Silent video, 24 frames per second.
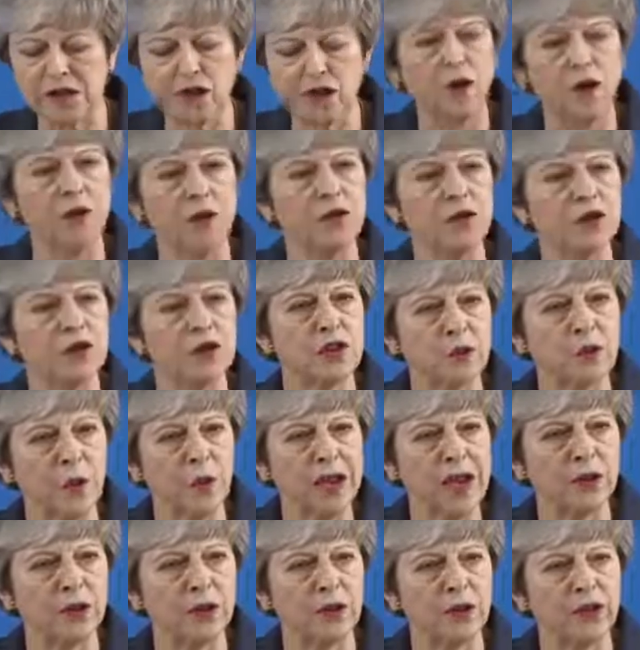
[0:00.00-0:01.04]
Scotland and
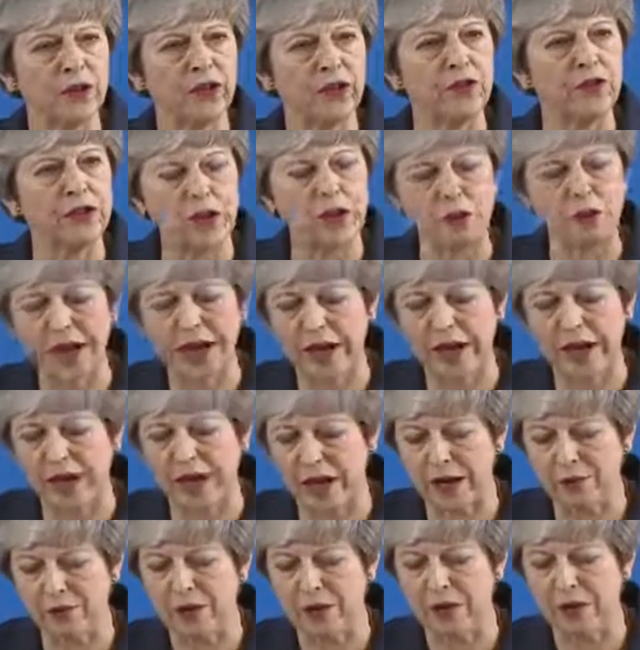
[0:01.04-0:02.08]
Wales than the UK
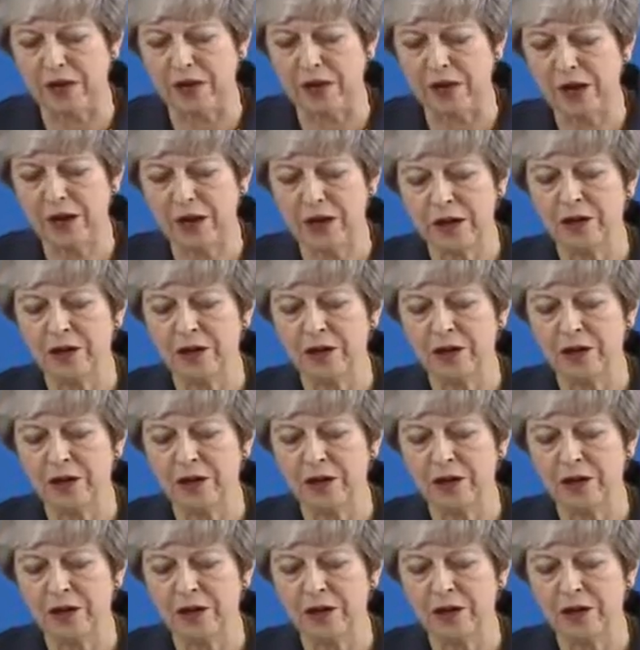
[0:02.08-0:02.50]
average